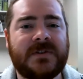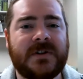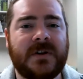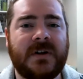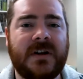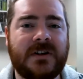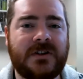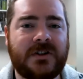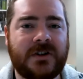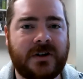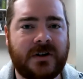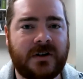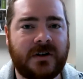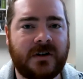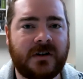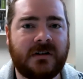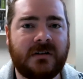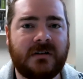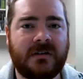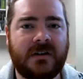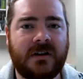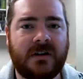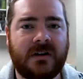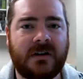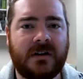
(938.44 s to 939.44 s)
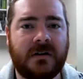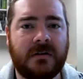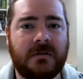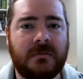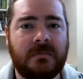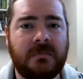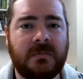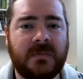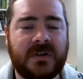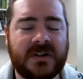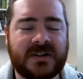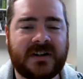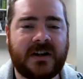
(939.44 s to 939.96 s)
get your
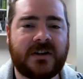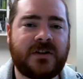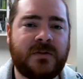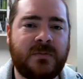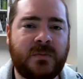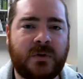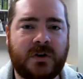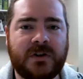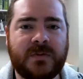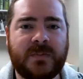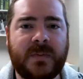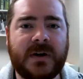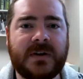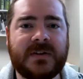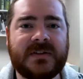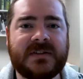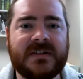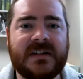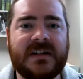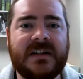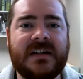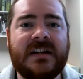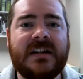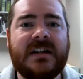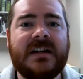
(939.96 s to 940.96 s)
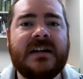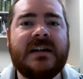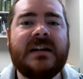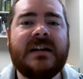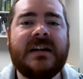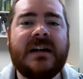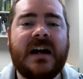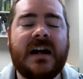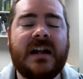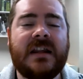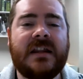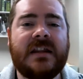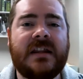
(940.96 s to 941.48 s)
discussion boards posted,
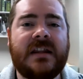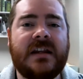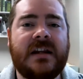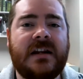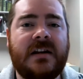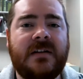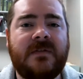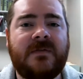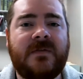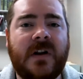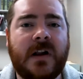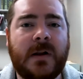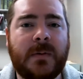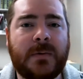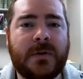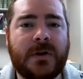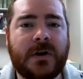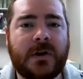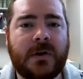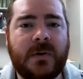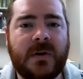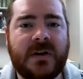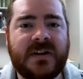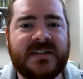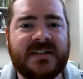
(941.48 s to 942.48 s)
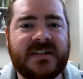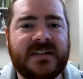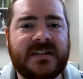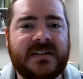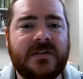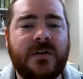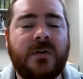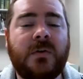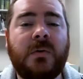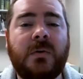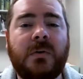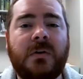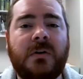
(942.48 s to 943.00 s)
and then follow up with your quizzes,
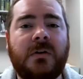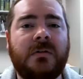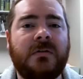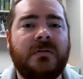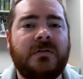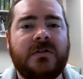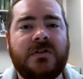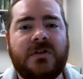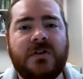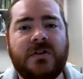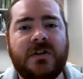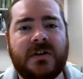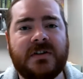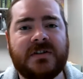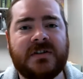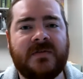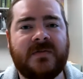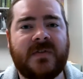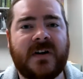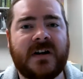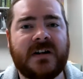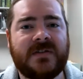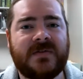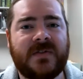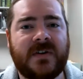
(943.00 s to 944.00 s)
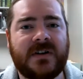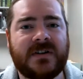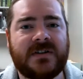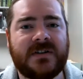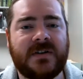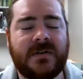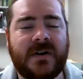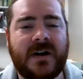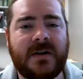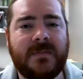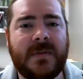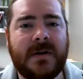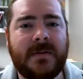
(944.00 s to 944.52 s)
or do those and vice versa,
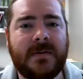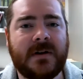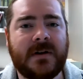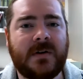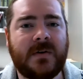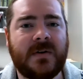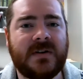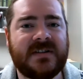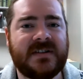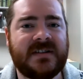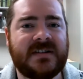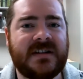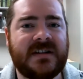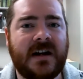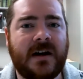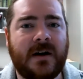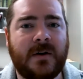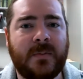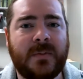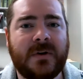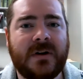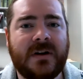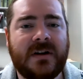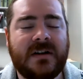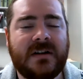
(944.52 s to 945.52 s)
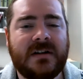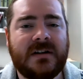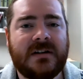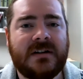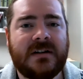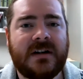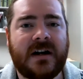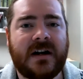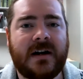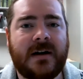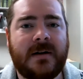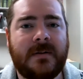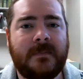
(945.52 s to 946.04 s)
right? Maybe the quizzes
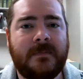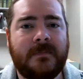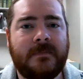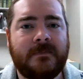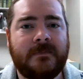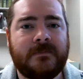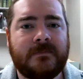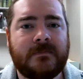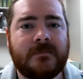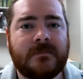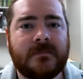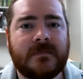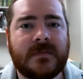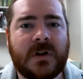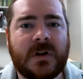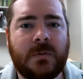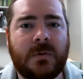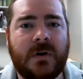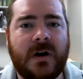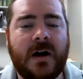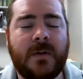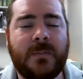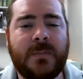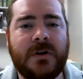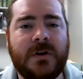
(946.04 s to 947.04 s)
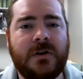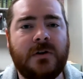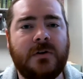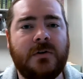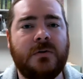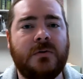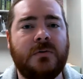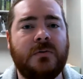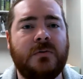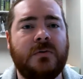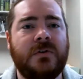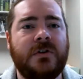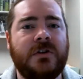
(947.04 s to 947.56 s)
will help
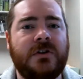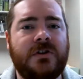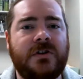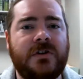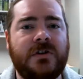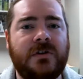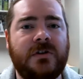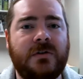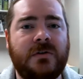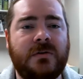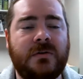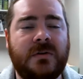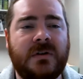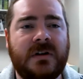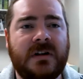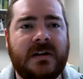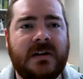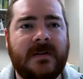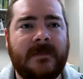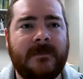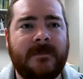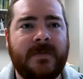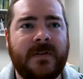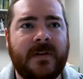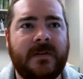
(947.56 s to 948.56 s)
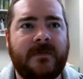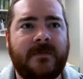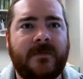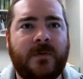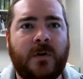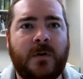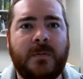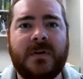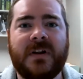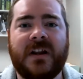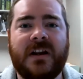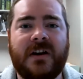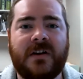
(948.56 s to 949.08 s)
you to
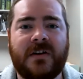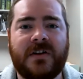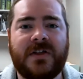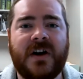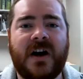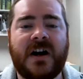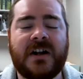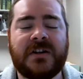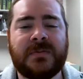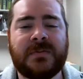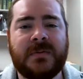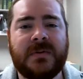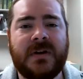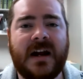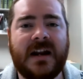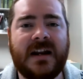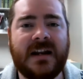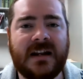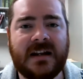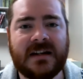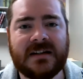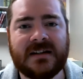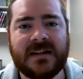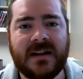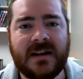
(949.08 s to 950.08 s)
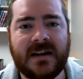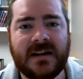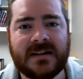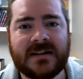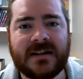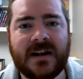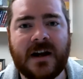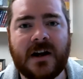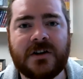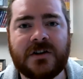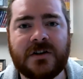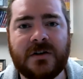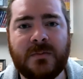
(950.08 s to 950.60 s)
formulate your thoughts heading into the
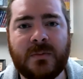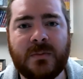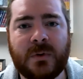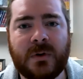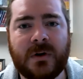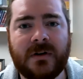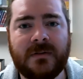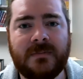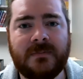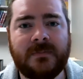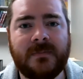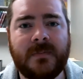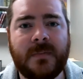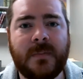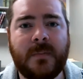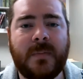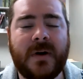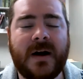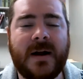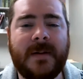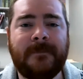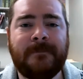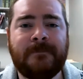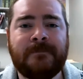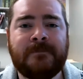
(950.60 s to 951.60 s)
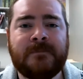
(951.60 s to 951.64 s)
discussion board. But